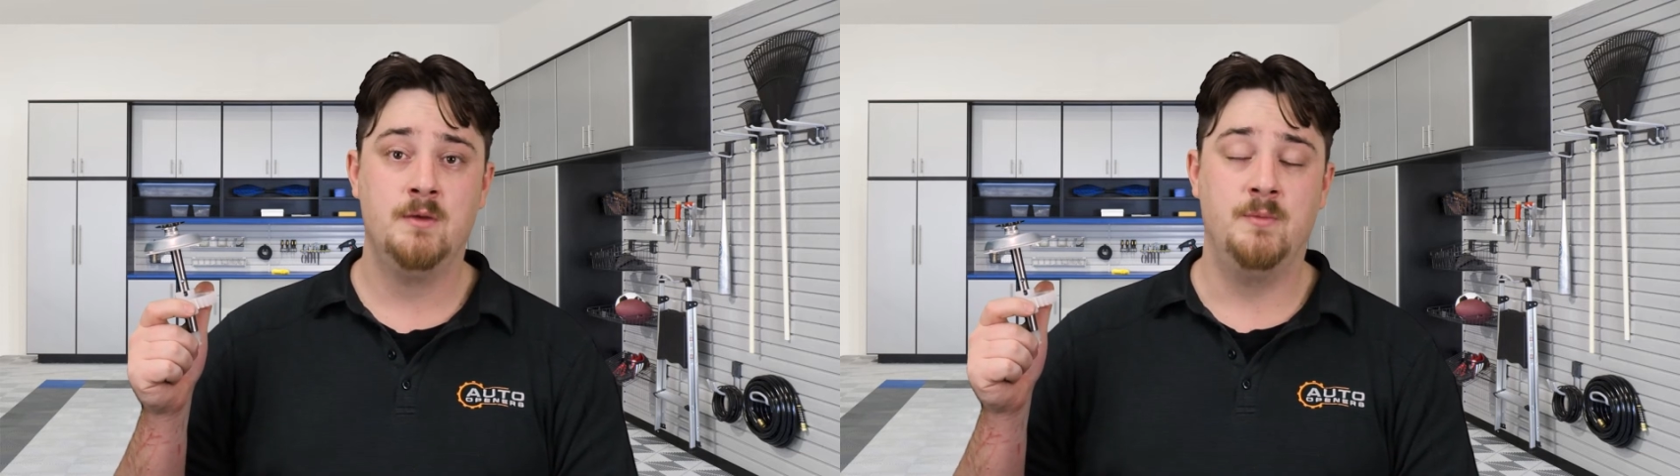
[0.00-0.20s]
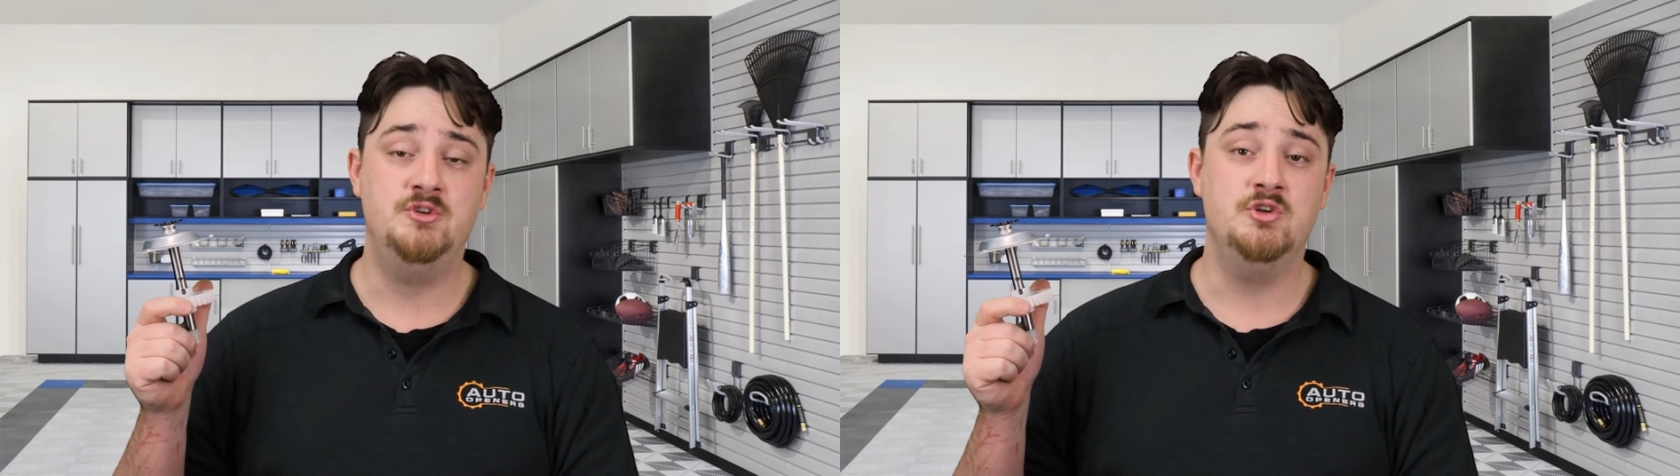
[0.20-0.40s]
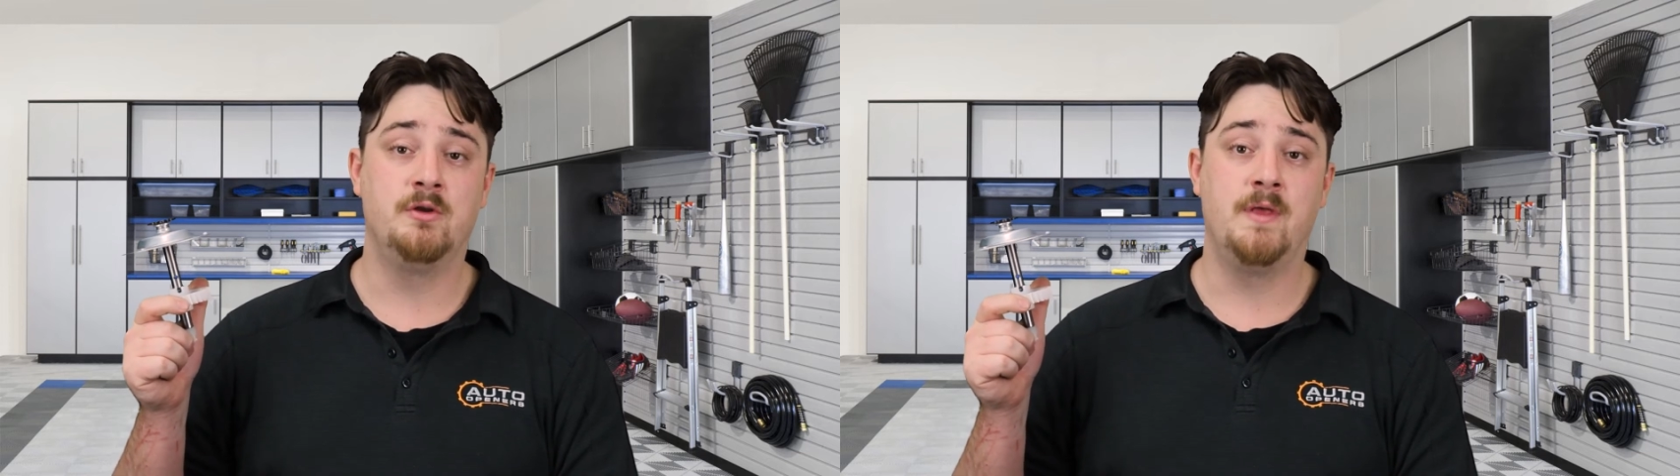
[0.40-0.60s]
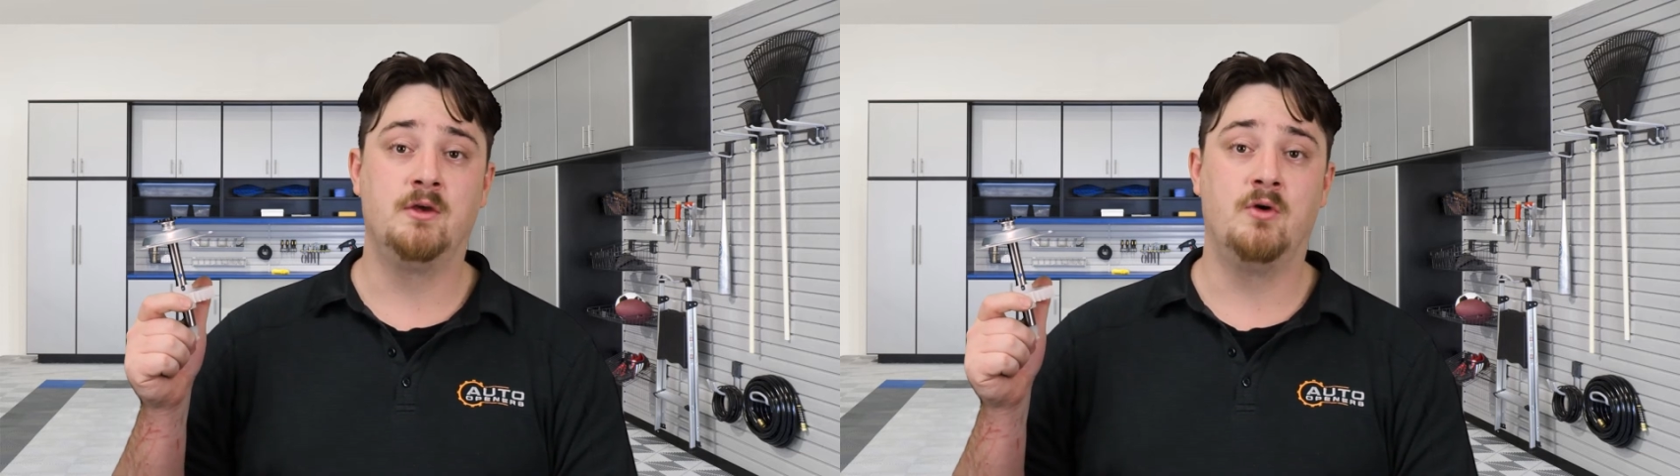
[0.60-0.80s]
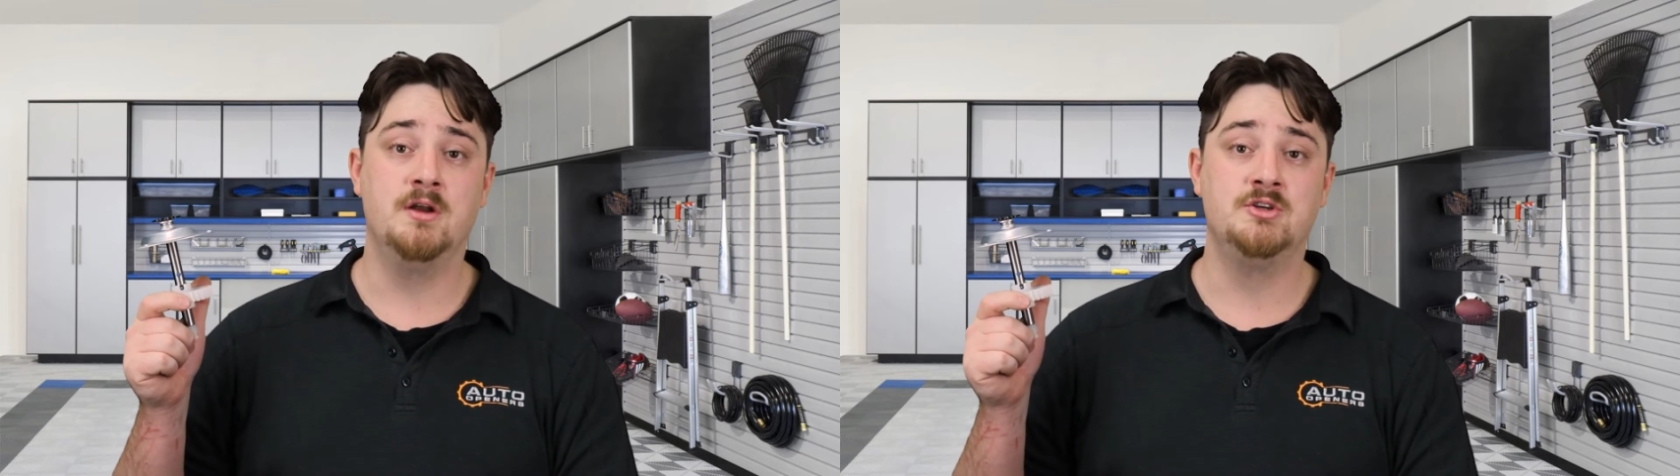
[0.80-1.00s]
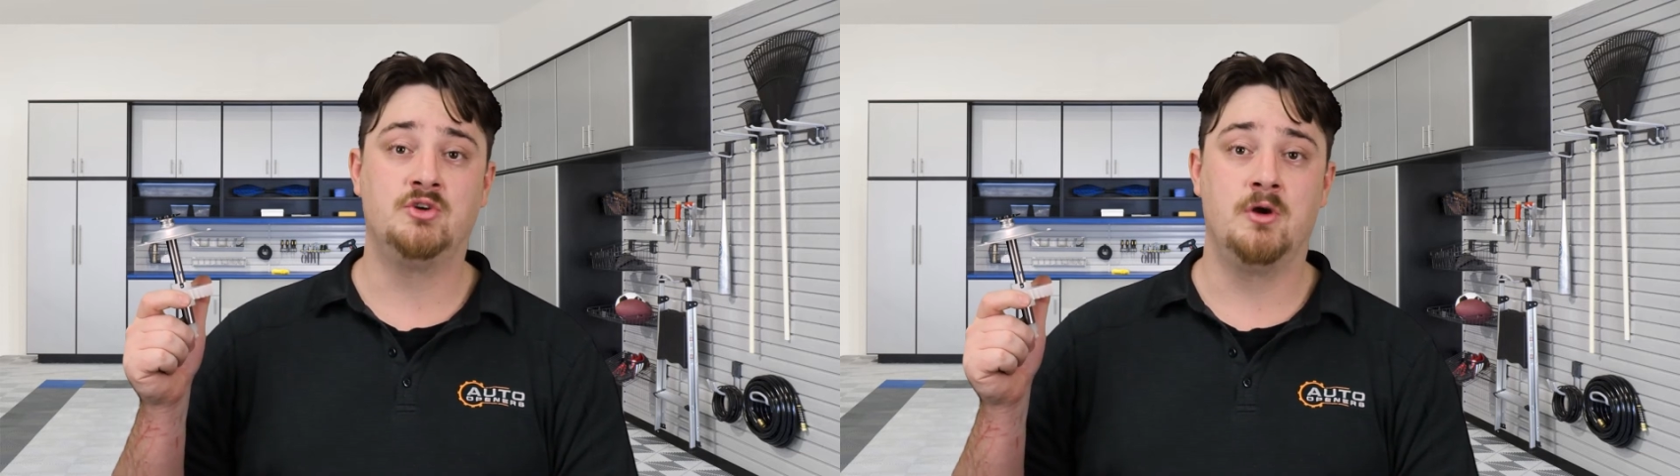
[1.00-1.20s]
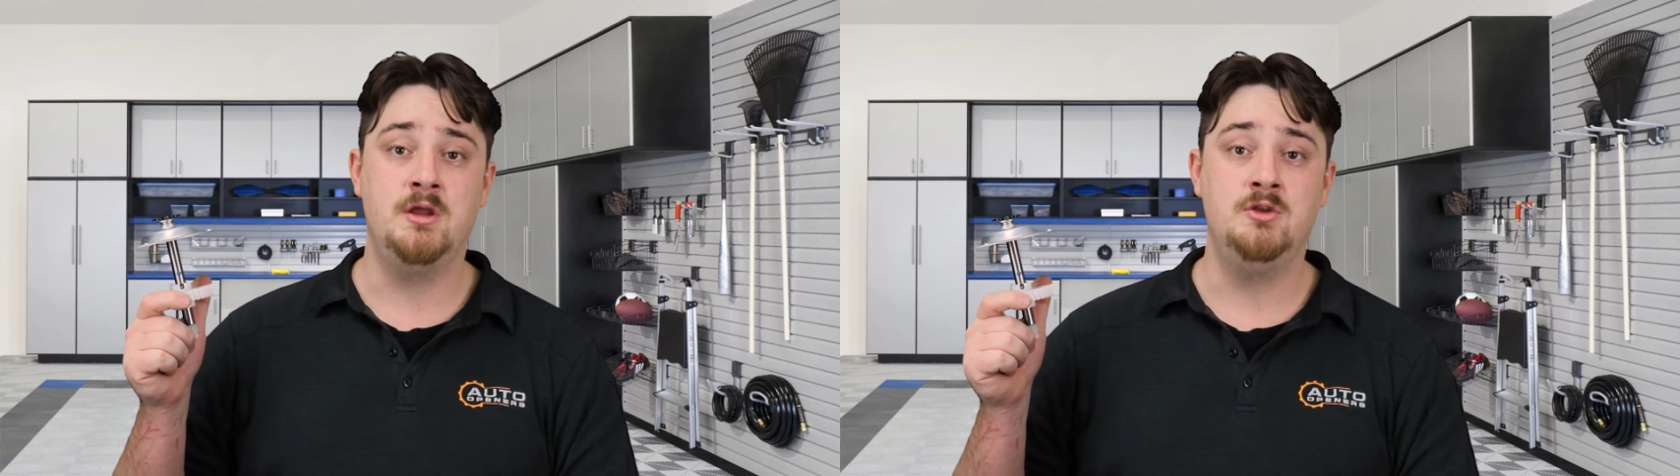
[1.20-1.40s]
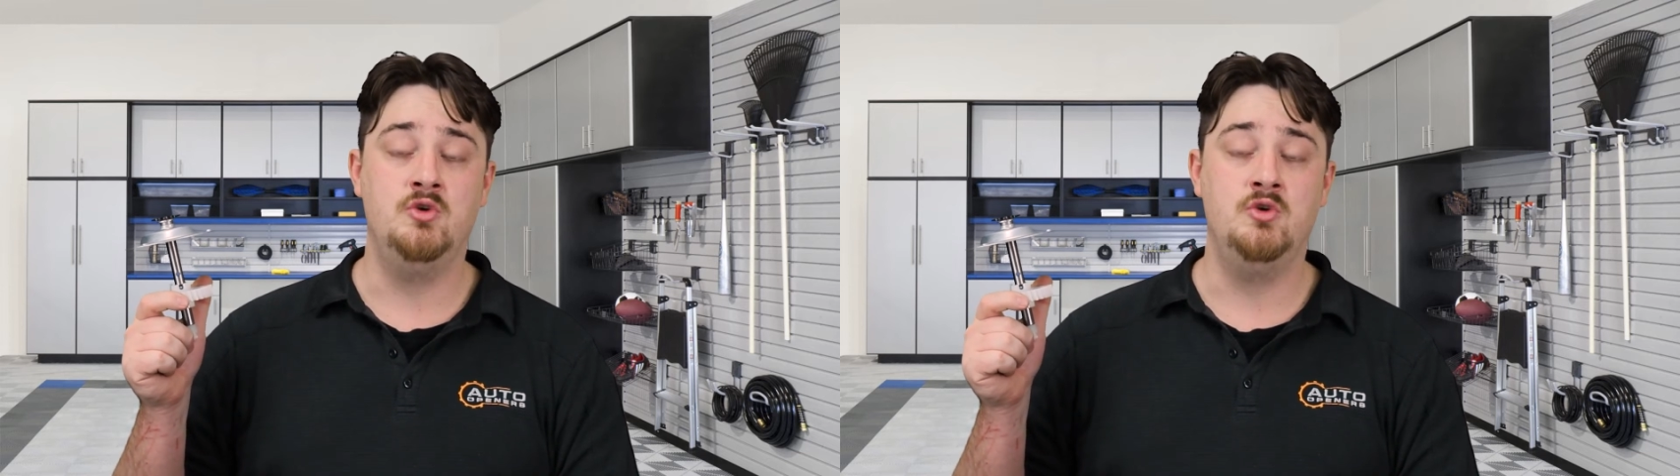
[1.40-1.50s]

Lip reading: but due to that greater strain,